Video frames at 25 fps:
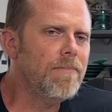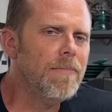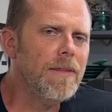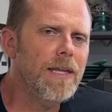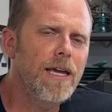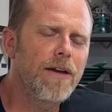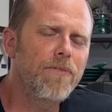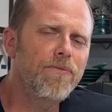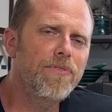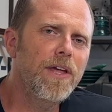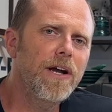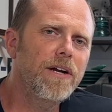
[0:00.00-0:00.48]

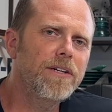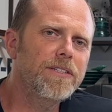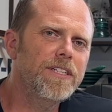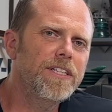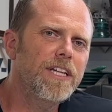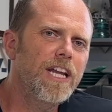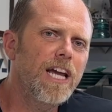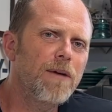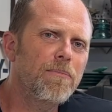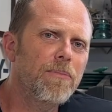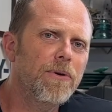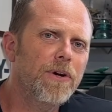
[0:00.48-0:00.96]
if there's a
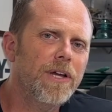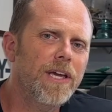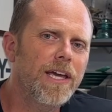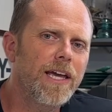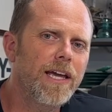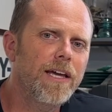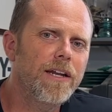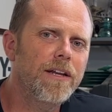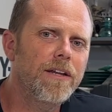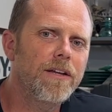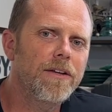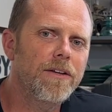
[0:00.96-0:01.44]
neighbor
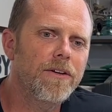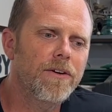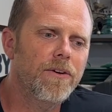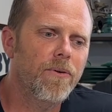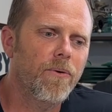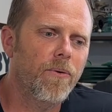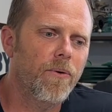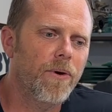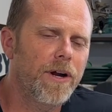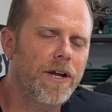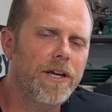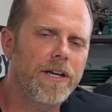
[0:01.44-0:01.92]
kid
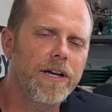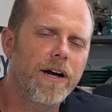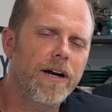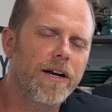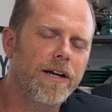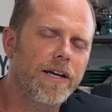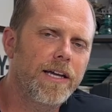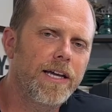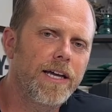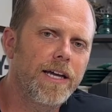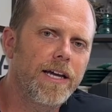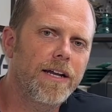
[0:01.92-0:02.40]
or a
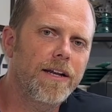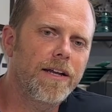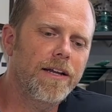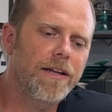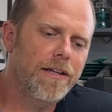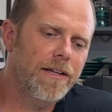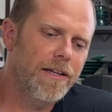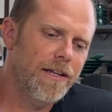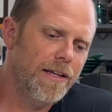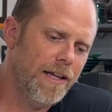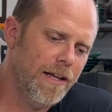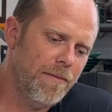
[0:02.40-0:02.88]
young kid
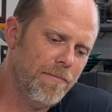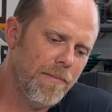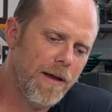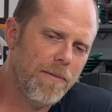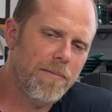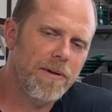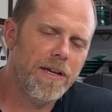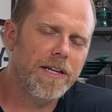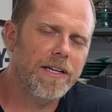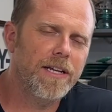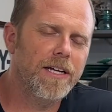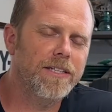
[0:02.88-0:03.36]
and
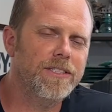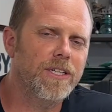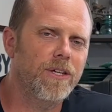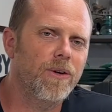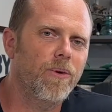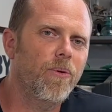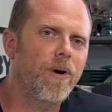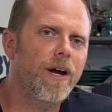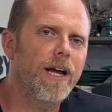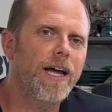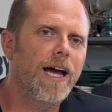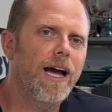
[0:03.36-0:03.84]
maybe he doesn't
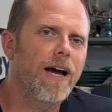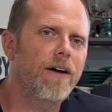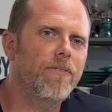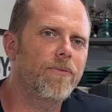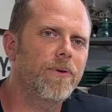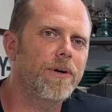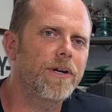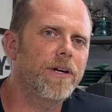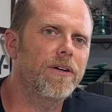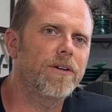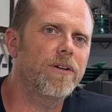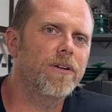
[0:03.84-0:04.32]
quite have
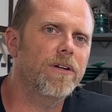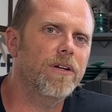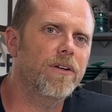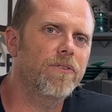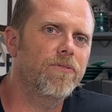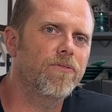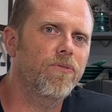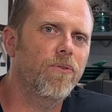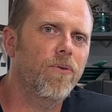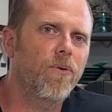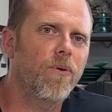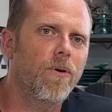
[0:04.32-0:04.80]
what you're looking
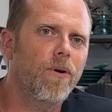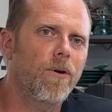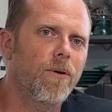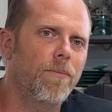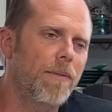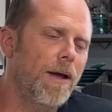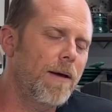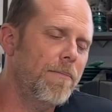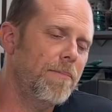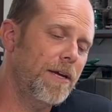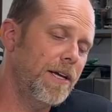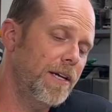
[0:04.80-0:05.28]
for, or
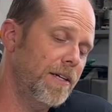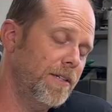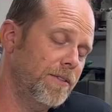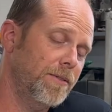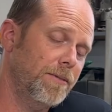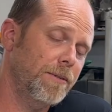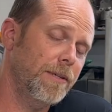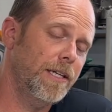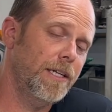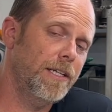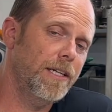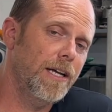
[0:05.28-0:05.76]
maybe he's
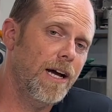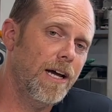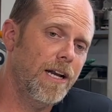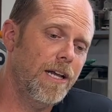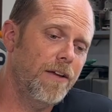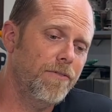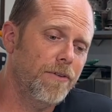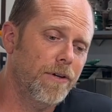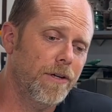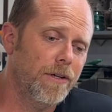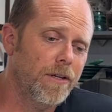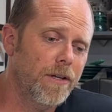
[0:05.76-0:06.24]
really not
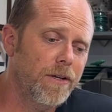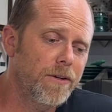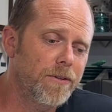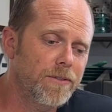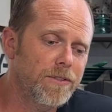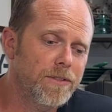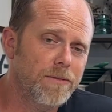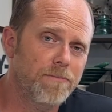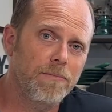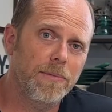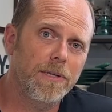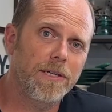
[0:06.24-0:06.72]
even
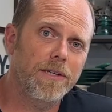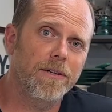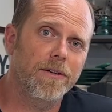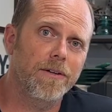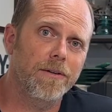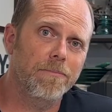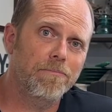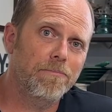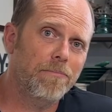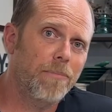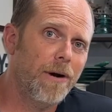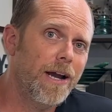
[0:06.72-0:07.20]
close, but
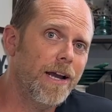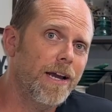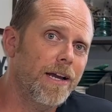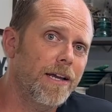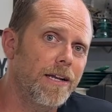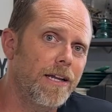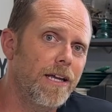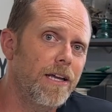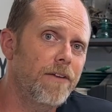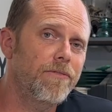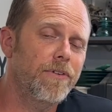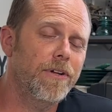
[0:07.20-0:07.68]
you're
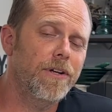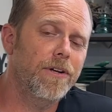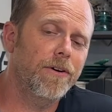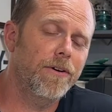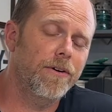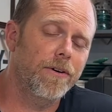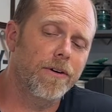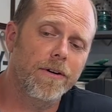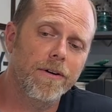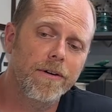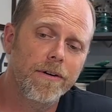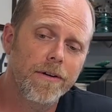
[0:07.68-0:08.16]
breaking even
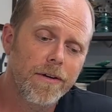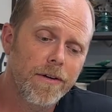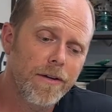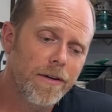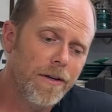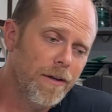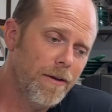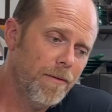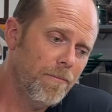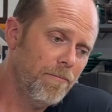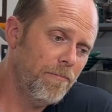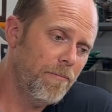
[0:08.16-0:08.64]
or
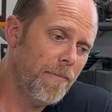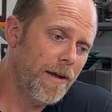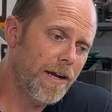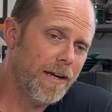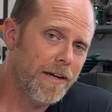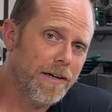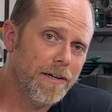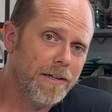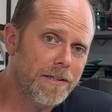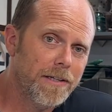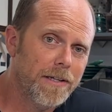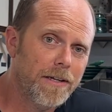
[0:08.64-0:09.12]

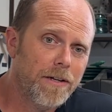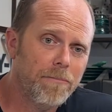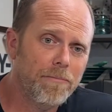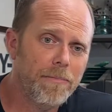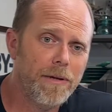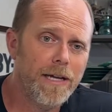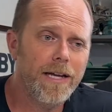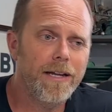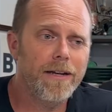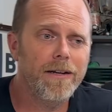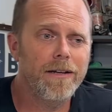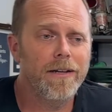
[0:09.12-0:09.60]
making a little
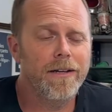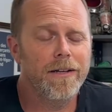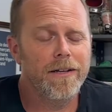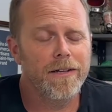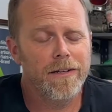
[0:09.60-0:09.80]
bit,